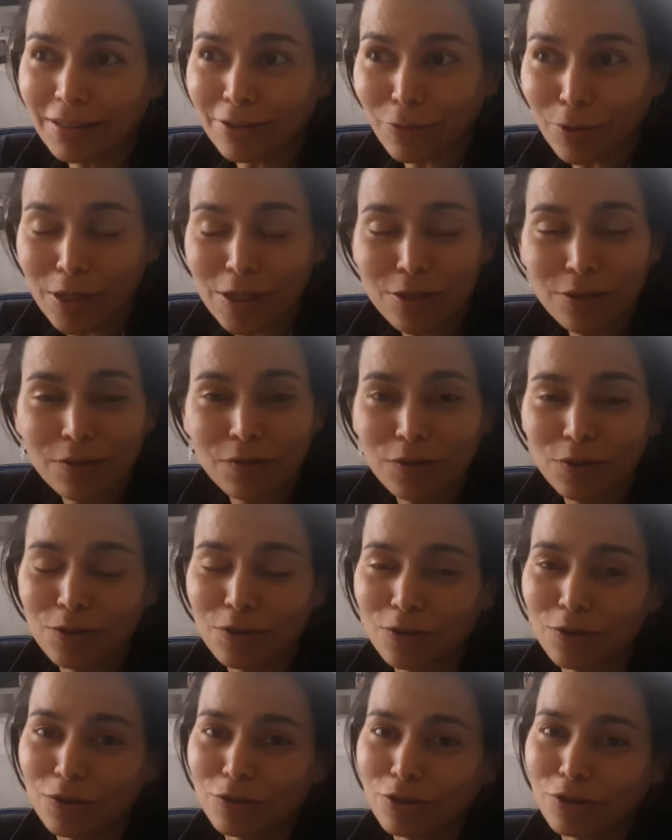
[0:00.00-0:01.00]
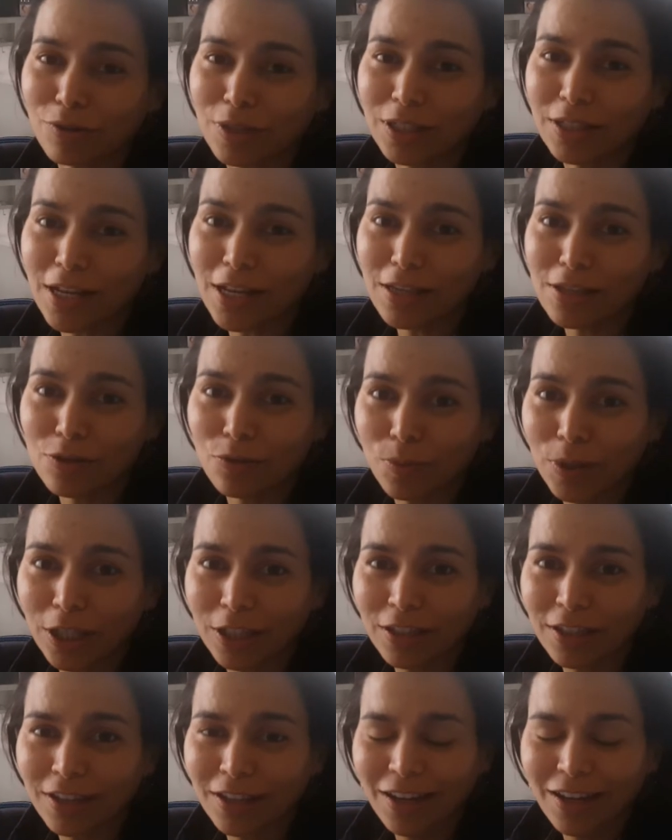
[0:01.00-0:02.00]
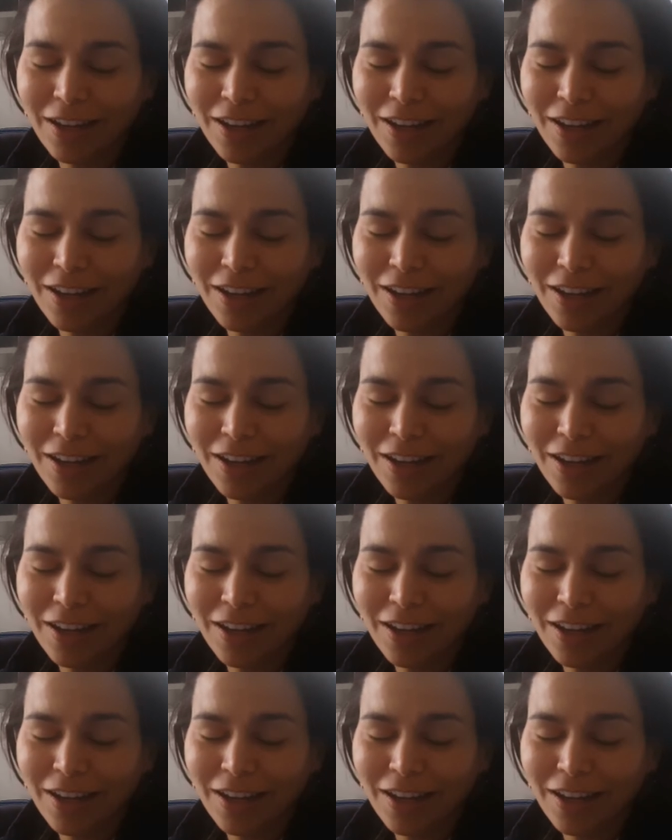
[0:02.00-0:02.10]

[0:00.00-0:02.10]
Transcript: the rest of the surgery next week